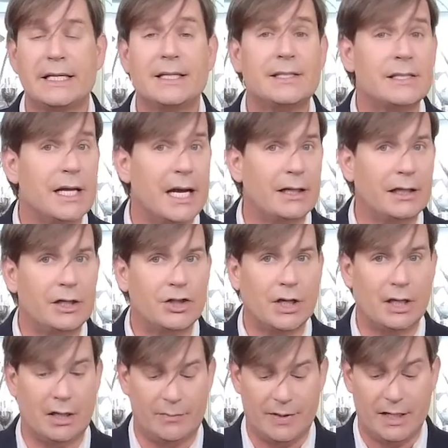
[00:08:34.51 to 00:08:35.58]
and slightly
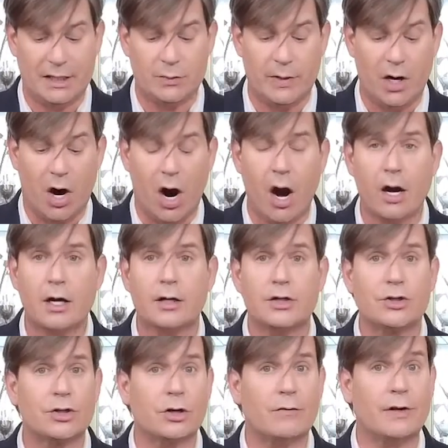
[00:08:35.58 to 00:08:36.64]
chill it because we are gonna
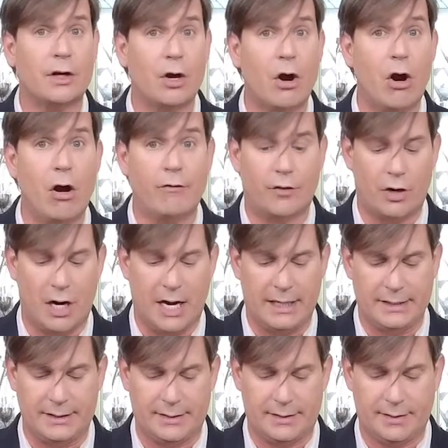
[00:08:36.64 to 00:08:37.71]
serve it over
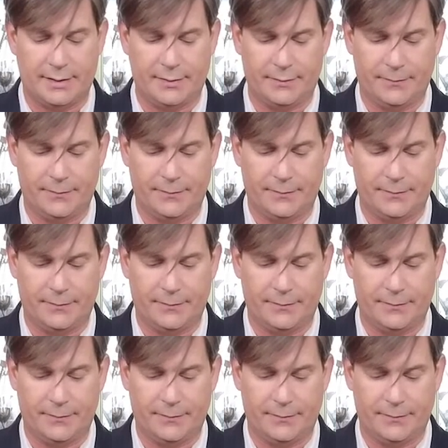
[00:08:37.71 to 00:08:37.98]
ice.